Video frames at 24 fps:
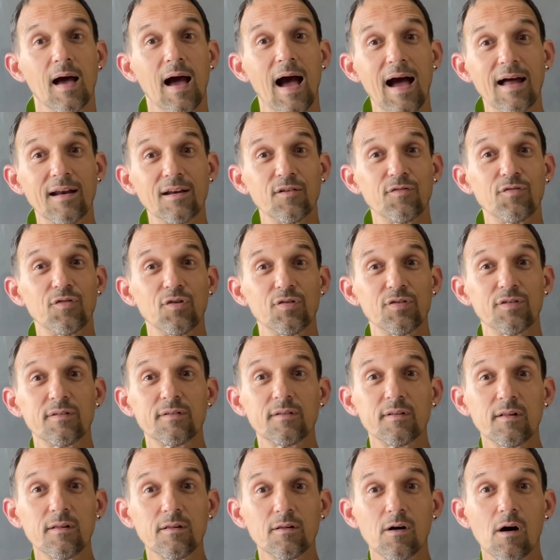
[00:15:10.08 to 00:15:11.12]
And if you
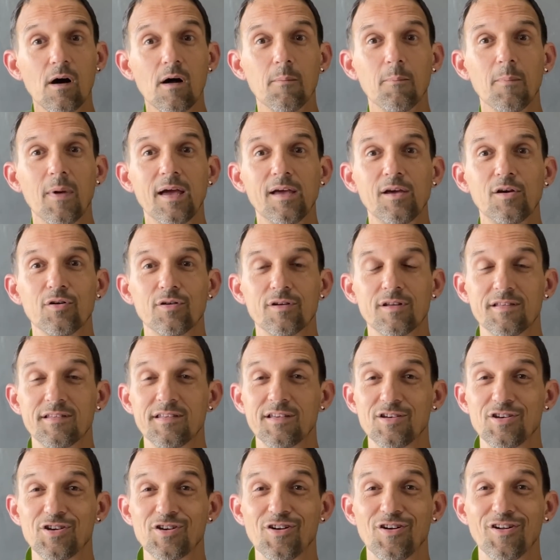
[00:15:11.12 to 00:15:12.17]
still can't make your
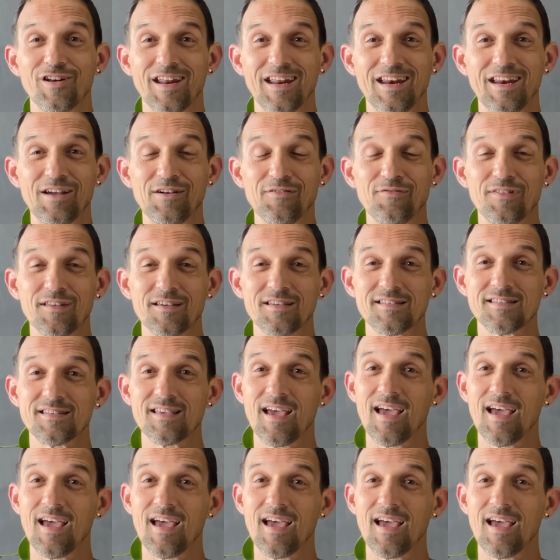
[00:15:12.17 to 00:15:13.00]
decision on any of this,